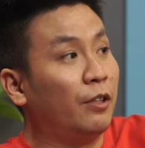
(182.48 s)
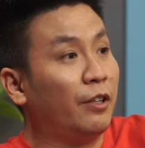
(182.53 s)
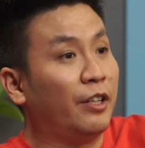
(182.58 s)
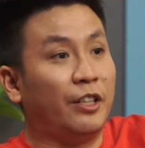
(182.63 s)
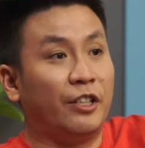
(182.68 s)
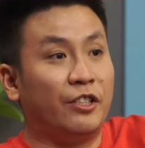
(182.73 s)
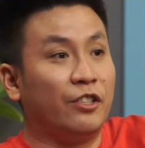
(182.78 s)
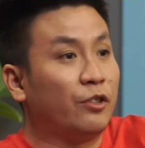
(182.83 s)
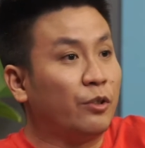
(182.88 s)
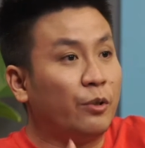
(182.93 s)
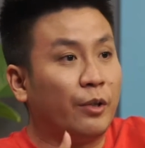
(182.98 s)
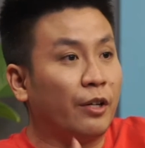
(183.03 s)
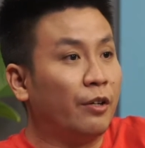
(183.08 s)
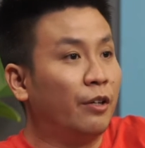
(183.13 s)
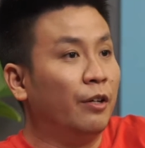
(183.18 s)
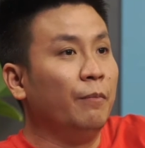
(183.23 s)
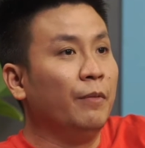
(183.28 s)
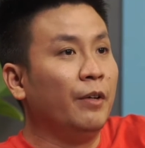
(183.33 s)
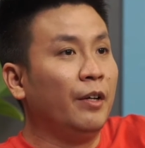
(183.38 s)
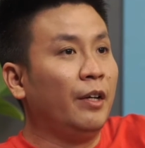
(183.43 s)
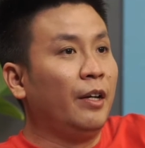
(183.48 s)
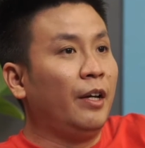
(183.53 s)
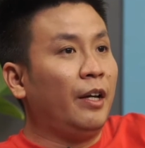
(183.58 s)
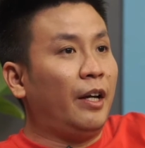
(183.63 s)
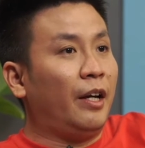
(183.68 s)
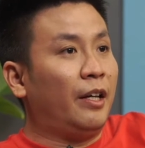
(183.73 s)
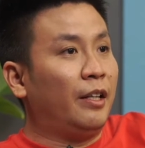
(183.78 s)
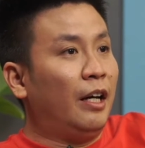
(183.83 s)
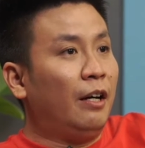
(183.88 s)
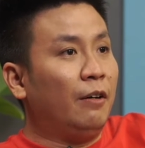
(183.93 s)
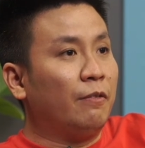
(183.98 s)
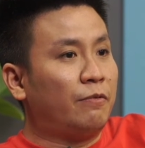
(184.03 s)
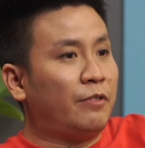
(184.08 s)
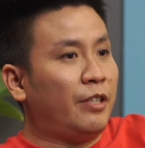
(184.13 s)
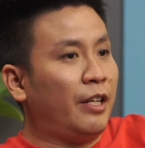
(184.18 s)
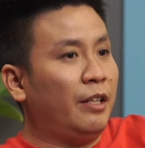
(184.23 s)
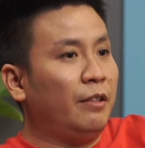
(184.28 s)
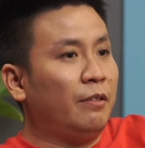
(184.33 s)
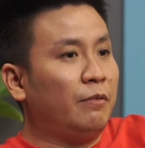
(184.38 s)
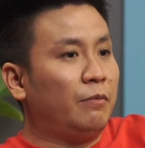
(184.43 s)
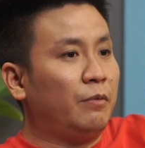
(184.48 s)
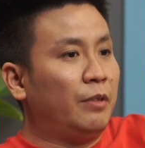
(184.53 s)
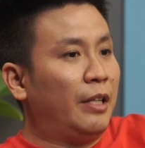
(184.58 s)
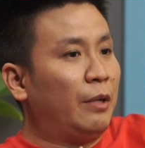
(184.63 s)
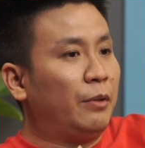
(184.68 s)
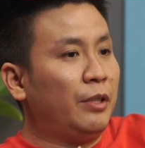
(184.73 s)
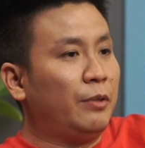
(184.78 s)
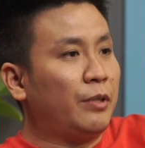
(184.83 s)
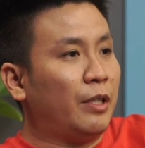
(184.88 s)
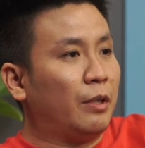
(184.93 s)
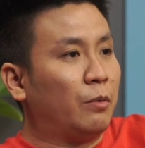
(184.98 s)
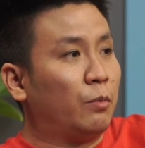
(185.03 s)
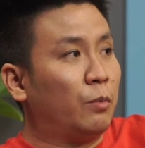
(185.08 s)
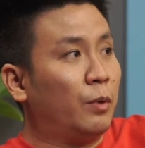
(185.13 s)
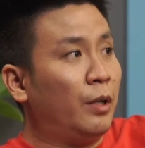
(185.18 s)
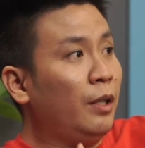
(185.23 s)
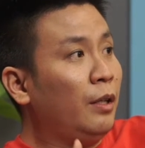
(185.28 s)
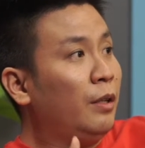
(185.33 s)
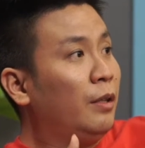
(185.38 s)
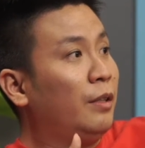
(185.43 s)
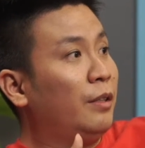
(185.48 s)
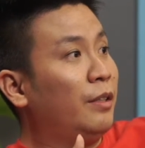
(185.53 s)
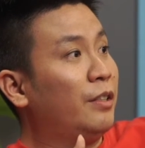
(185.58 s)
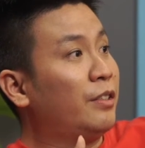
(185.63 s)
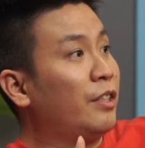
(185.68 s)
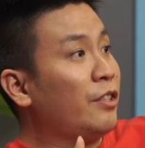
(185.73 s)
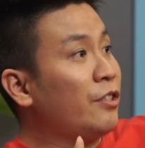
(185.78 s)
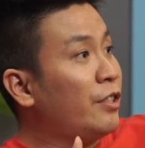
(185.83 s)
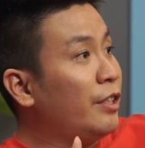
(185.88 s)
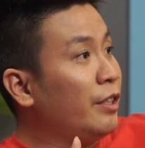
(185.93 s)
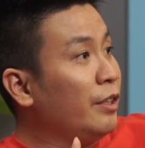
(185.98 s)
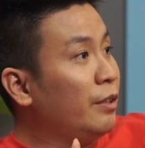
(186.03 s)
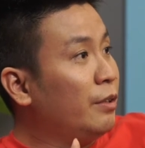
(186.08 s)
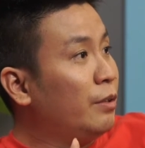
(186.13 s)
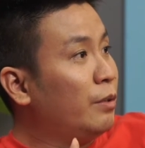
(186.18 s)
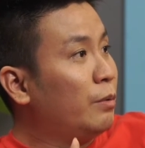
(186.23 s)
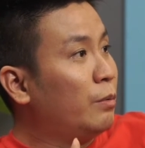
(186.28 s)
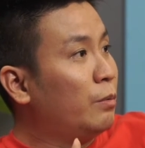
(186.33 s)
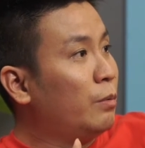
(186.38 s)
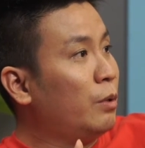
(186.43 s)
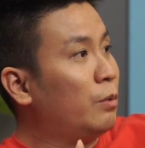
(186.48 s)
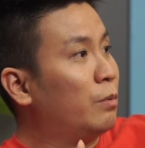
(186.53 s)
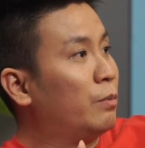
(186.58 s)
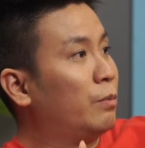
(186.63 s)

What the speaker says: and they just cook at home? And out of 10, 9 of them is like, what? There's such thing? Whoa,